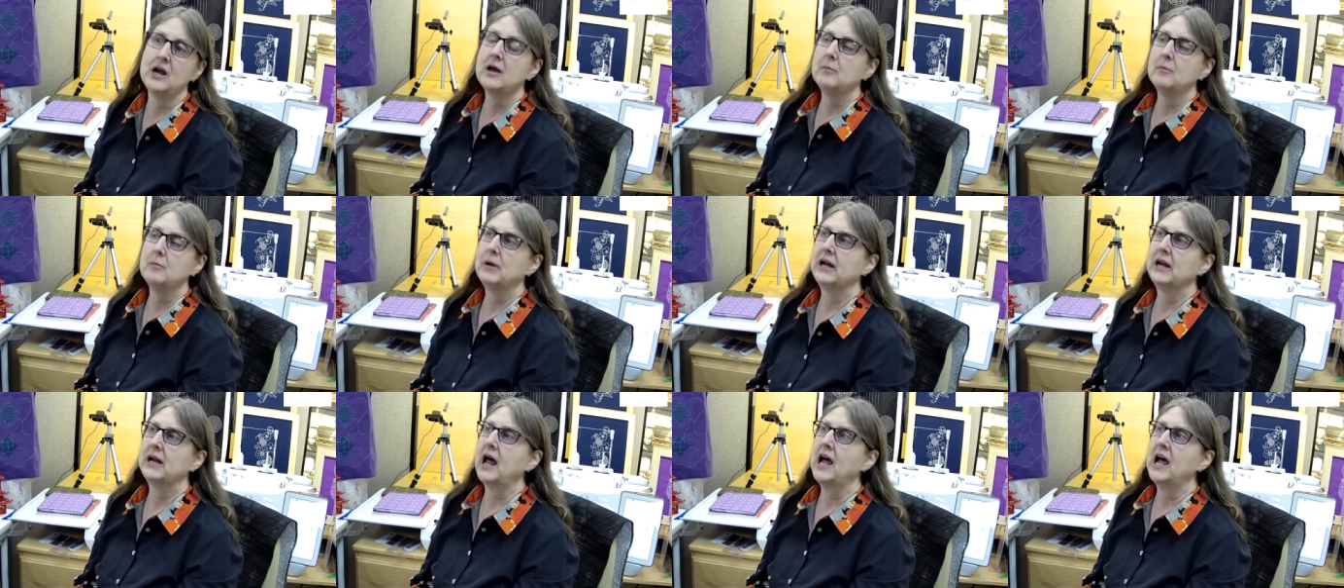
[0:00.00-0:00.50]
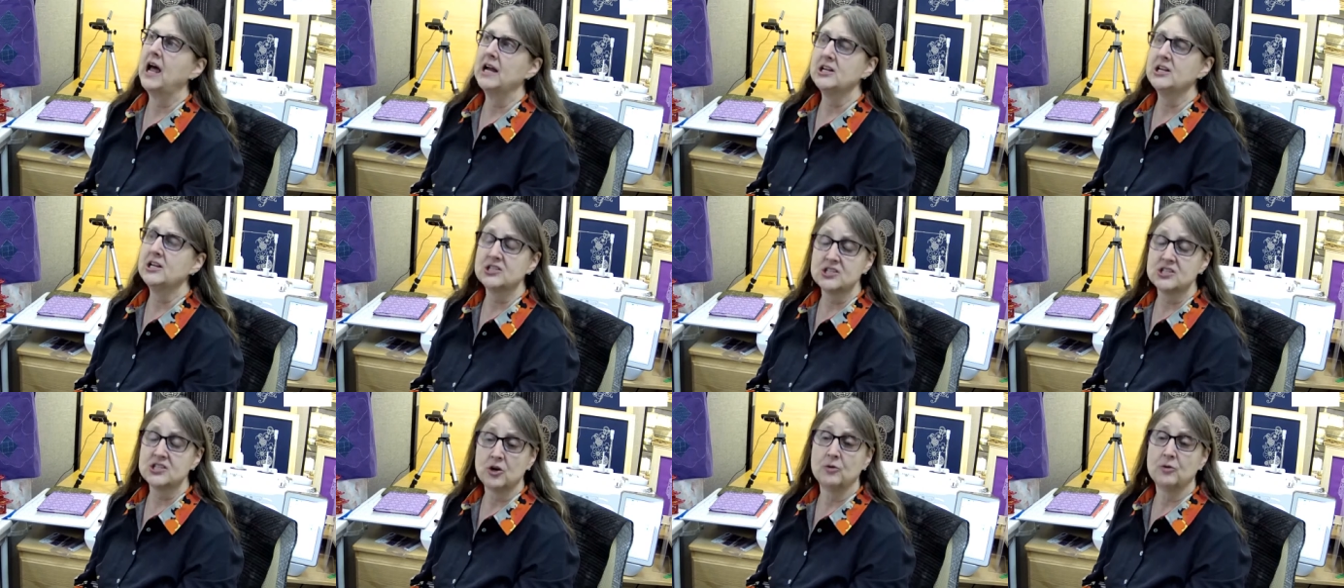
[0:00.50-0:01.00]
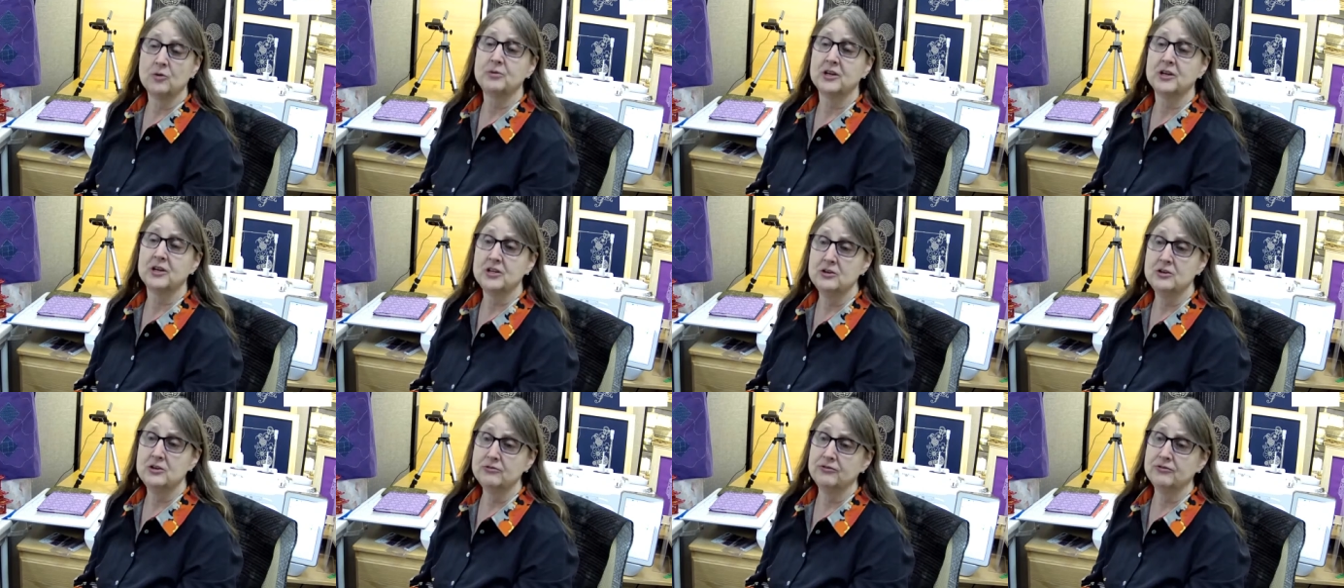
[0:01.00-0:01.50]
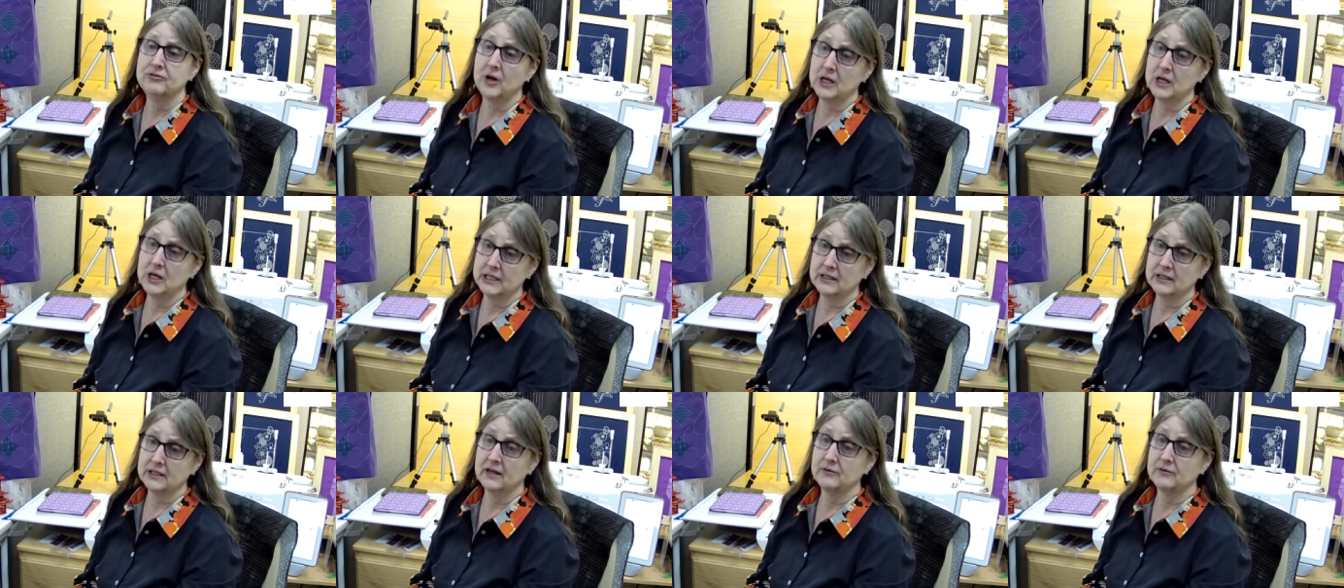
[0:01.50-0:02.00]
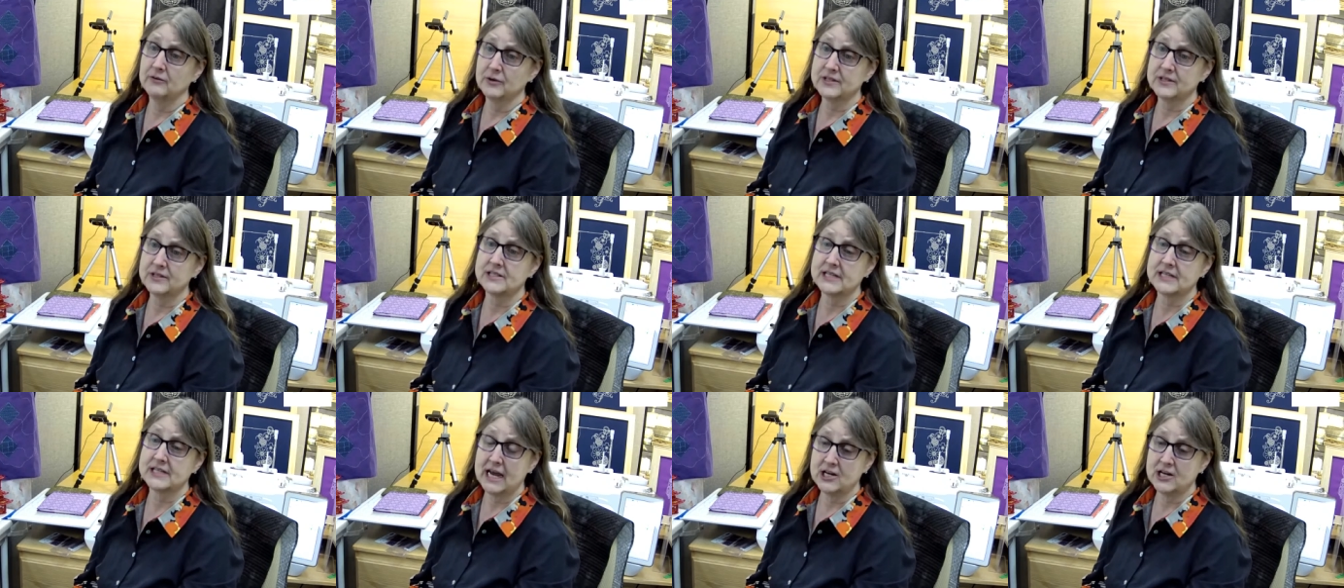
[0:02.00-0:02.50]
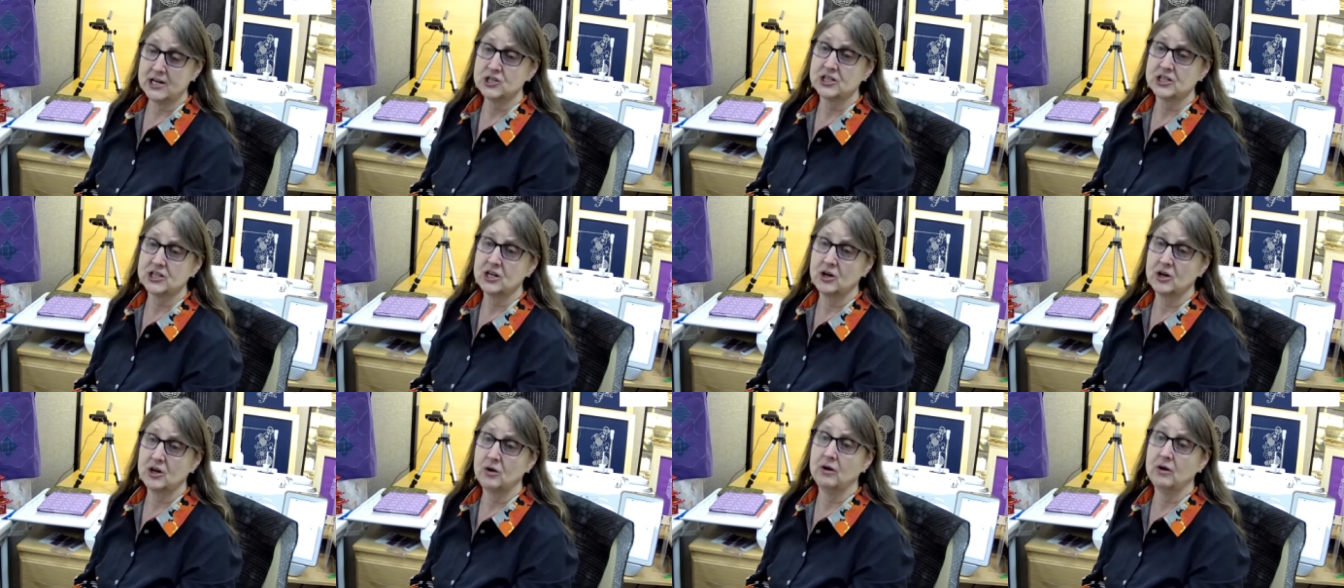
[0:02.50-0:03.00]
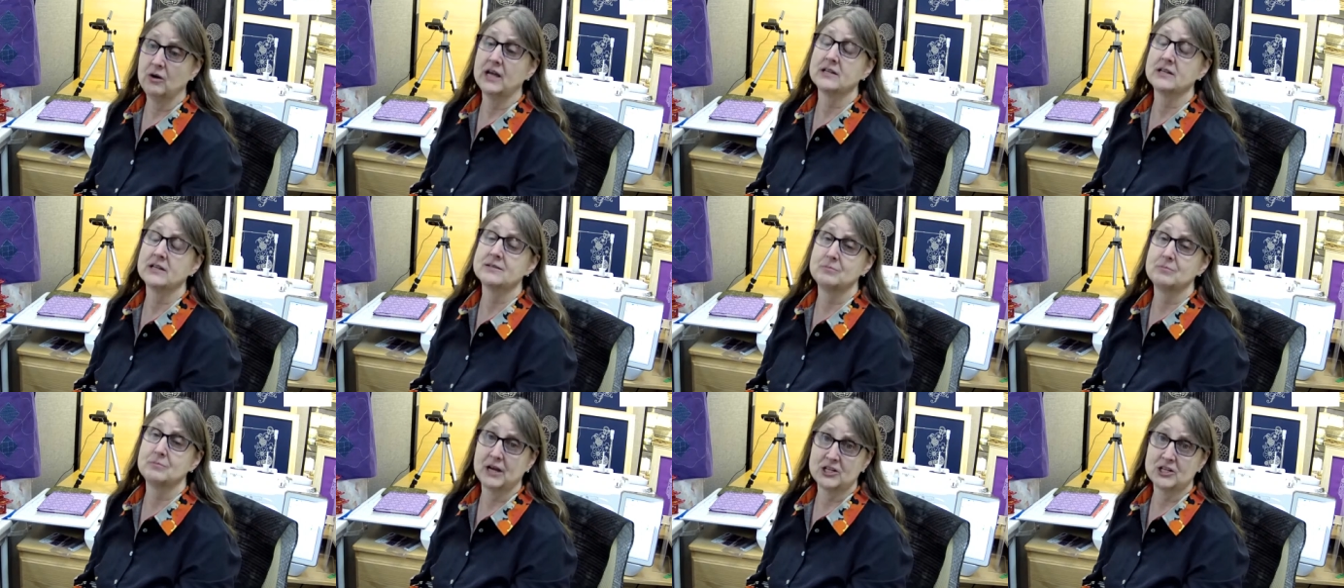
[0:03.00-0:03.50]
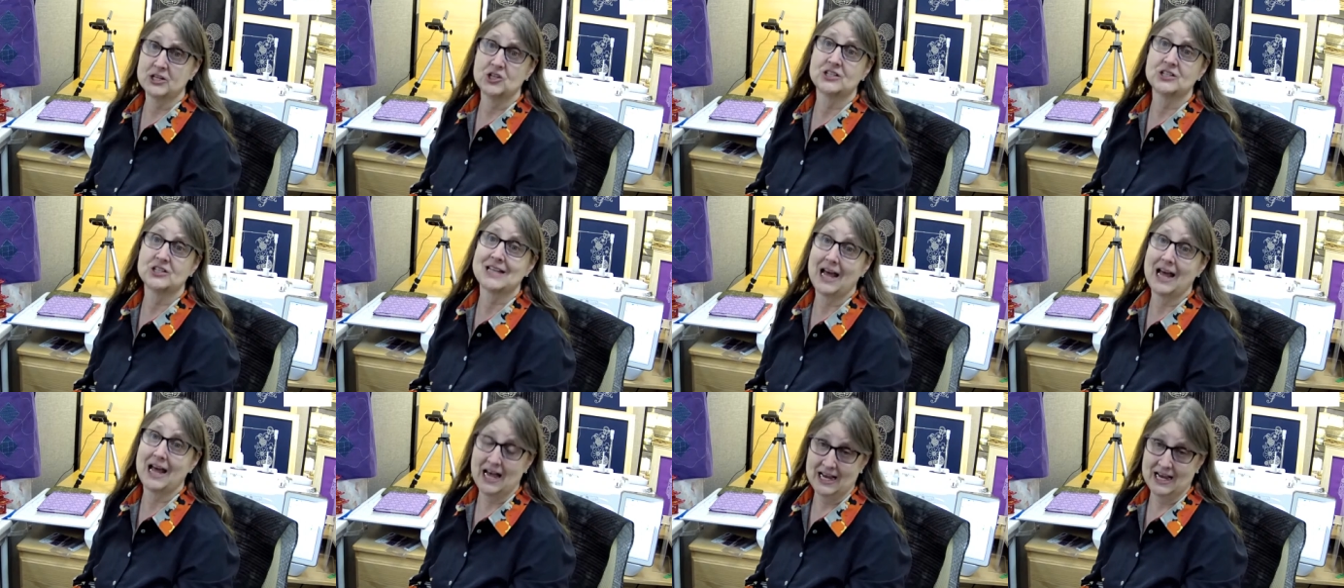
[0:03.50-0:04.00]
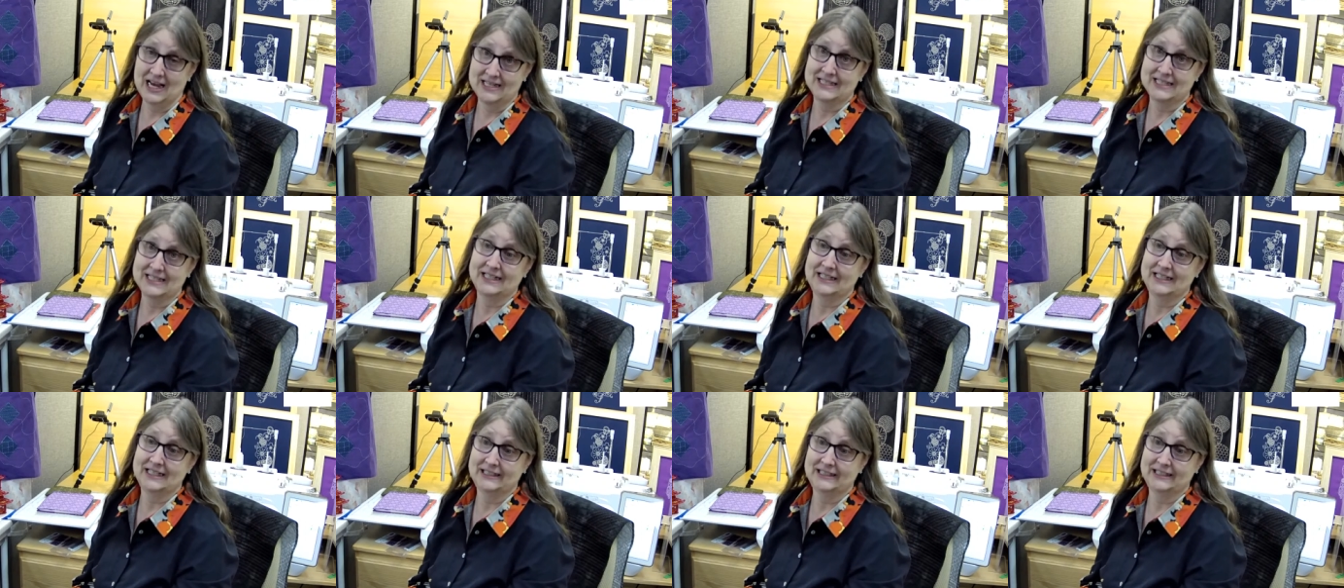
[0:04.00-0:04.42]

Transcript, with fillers: But I just hope that you fall in love with Sashiko as much as I did.